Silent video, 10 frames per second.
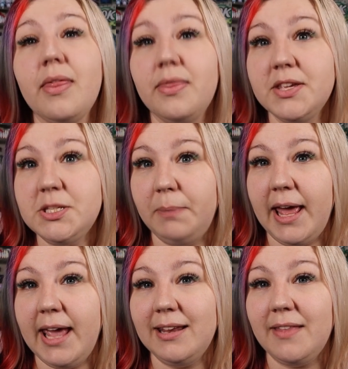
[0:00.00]
This
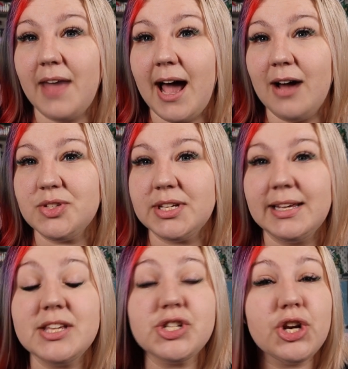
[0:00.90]
blade in the
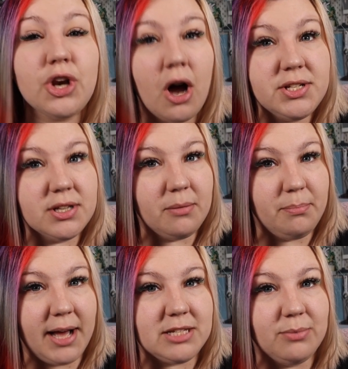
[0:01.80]
housing is not
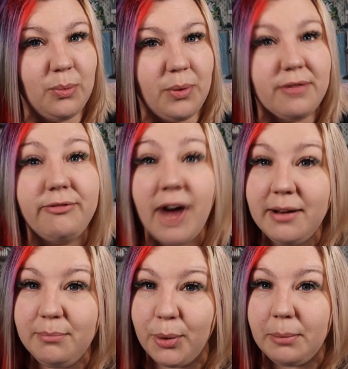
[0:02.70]
compatible with the
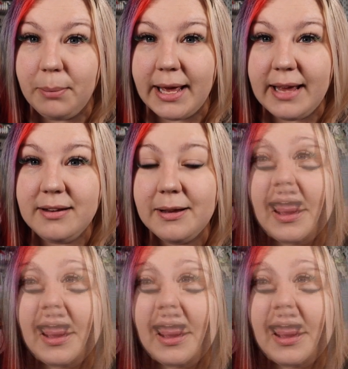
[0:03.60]
fine point blade,